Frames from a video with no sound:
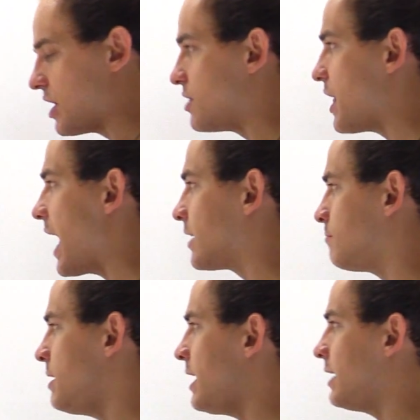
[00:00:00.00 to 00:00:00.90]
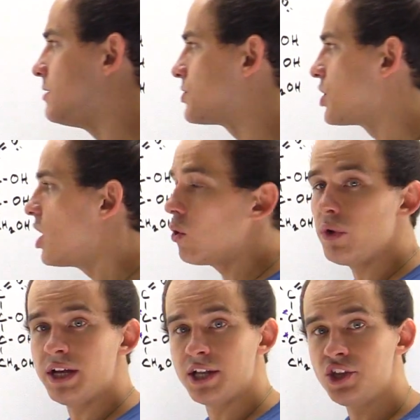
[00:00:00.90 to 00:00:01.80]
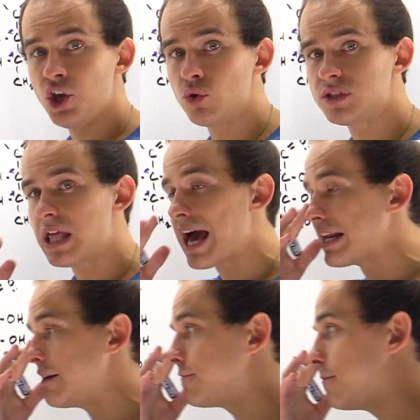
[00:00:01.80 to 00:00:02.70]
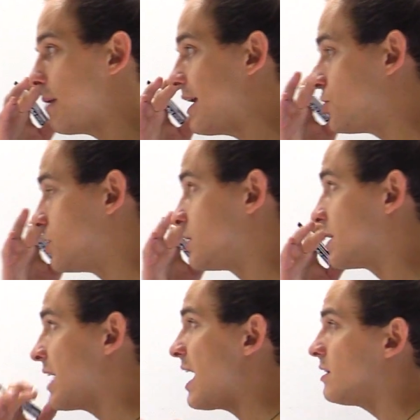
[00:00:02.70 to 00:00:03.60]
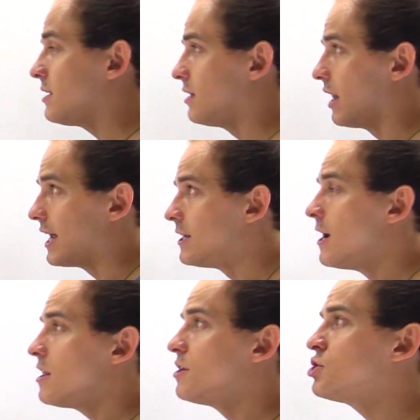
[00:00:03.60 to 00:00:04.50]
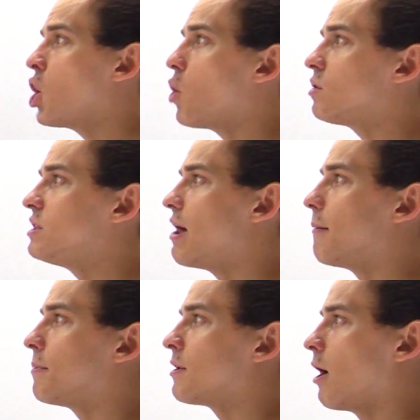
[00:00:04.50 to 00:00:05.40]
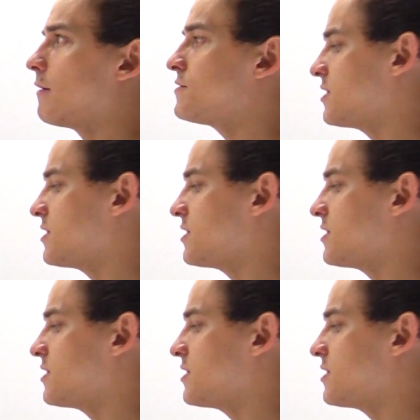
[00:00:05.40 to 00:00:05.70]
and that means we can use that information to calculate the total number of